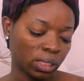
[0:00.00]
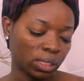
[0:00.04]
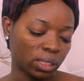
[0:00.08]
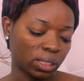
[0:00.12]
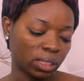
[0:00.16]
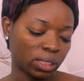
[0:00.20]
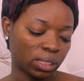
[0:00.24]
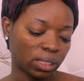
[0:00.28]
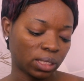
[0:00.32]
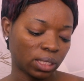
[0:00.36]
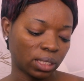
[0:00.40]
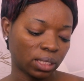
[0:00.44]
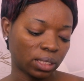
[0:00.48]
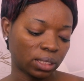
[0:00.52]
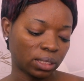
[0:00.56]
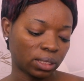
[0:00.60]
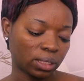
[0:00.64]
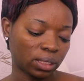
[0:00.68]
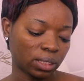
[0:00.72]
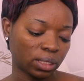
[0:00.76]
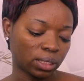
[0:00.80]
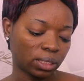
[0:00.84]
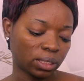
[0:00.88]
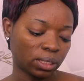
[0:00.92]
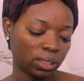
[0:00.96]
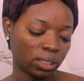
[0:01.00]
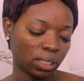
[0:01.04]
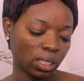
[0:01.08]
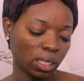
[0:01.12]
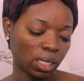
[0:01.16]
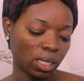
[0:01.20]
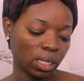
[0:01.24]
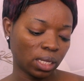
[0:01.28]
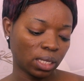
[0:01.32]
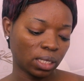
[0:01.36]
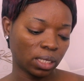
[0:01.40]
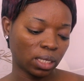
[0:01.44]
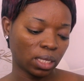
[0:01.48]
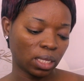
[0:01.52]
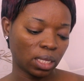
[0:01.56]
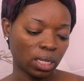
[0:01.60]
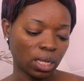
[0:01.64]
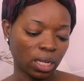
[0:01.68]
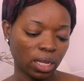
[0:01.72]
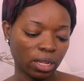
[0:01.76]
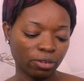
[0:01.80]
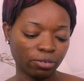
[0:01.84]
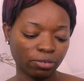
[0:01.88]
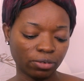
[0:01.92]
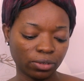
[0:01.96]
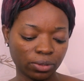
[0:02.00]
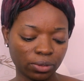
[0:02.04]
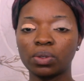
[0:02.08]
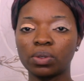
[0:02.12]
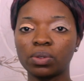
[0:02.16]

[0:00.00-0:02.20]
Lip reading: This is the C11.